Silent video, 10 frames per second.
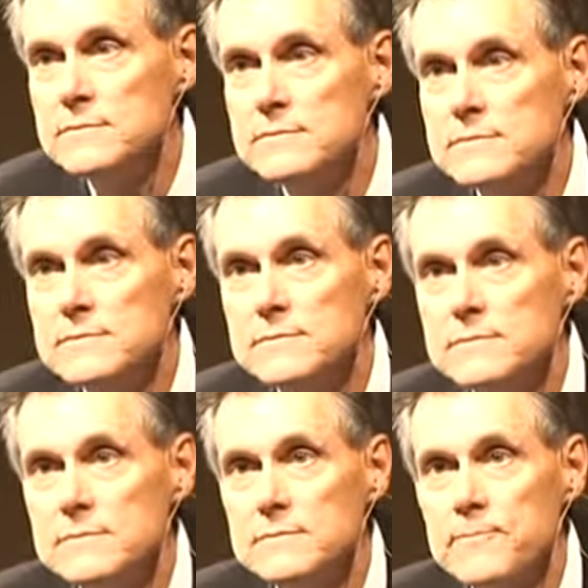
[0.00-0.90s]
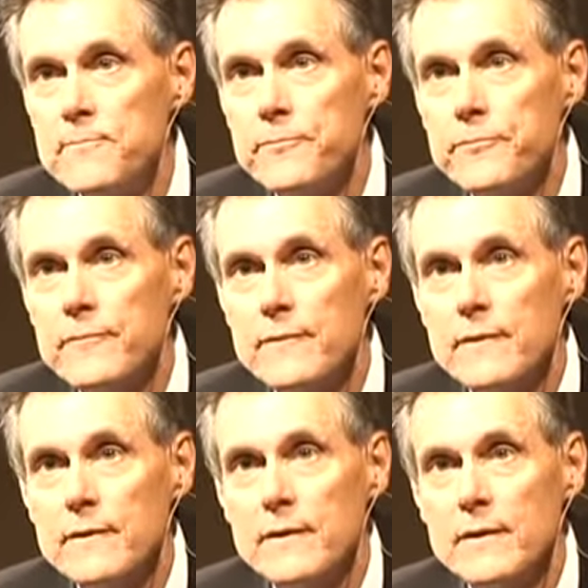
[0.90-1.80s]

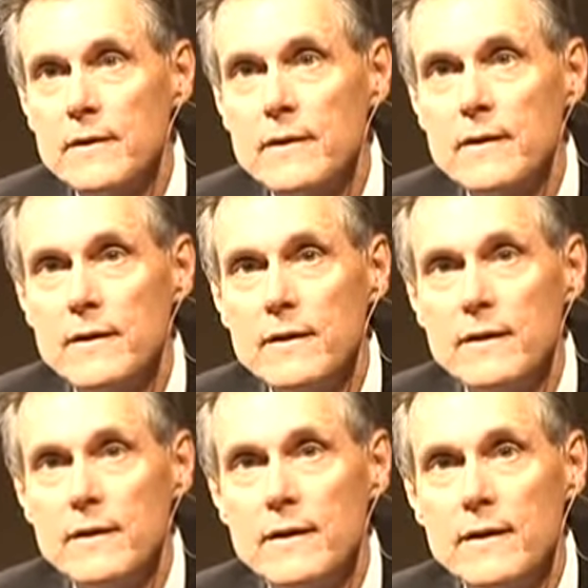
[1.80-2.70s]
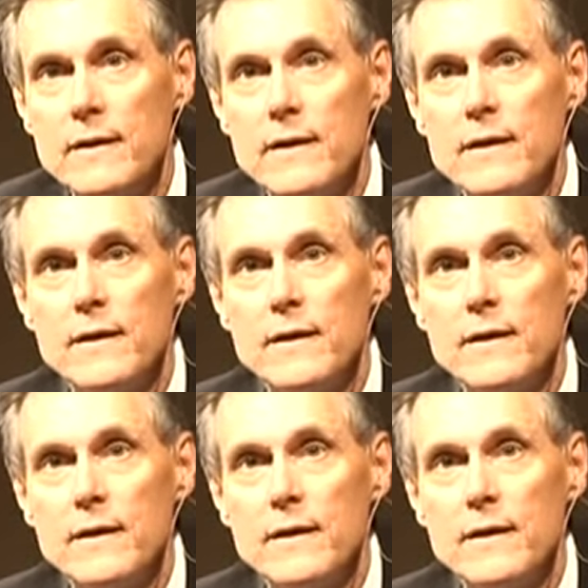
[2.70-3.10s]
[no speech]